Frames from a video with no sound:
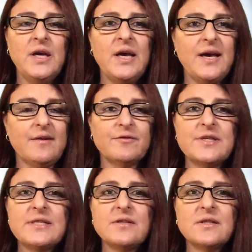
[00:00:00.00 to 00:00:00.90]
Every
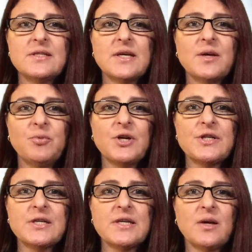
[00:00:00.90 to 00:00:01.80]
single design
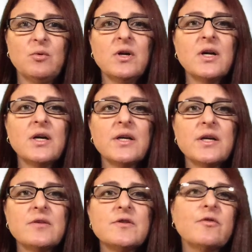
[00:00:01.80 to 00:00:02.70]
project I work
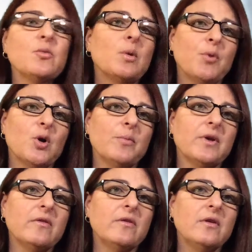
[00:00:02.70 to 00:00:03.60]
on serves one
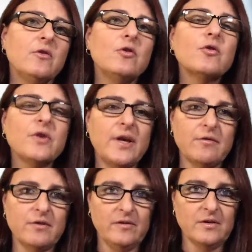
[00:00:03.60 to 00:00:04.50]
purpose: to create
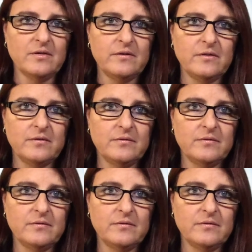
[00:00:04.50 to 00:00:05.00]
results.